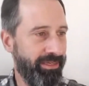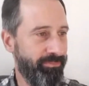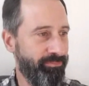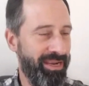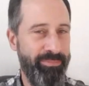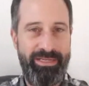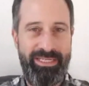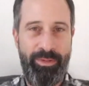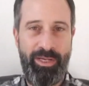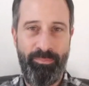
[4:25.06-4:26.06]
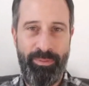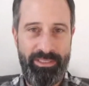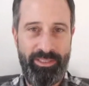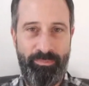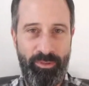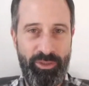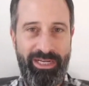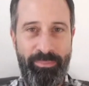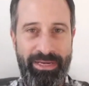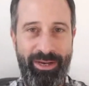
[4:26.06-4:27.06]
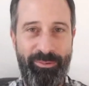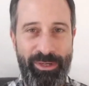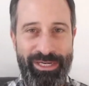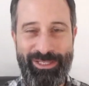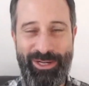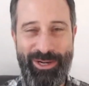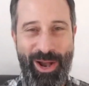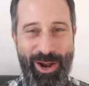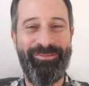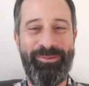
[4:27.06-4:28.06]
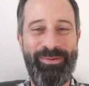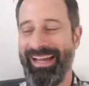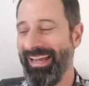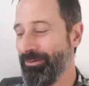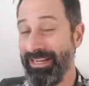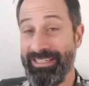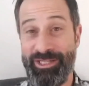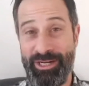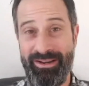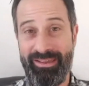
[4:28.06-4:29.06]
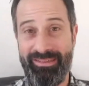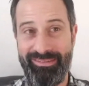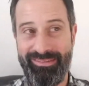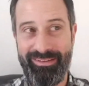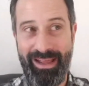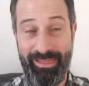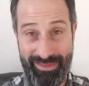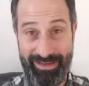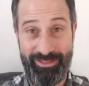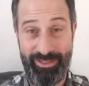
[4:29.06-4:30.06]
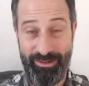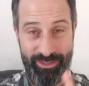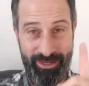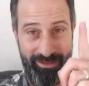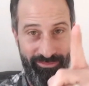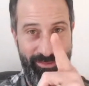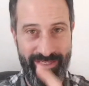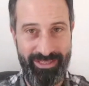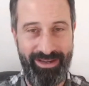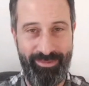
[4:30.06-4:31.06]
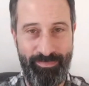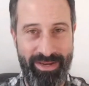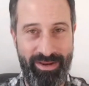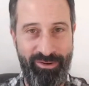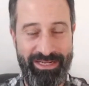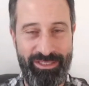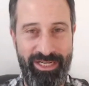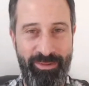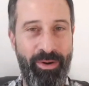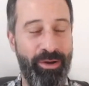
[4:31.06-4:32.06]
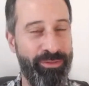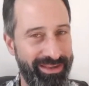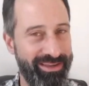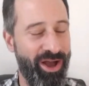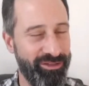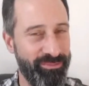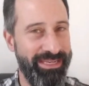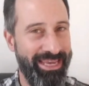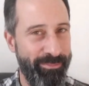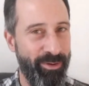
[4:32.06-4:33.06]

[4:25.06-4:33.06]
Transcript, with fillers: maybe typical business bullshit bingo words, who knows. It was actually Judith, I think. So Judith, if you're watching this, a big credit to you, who I think ultimately came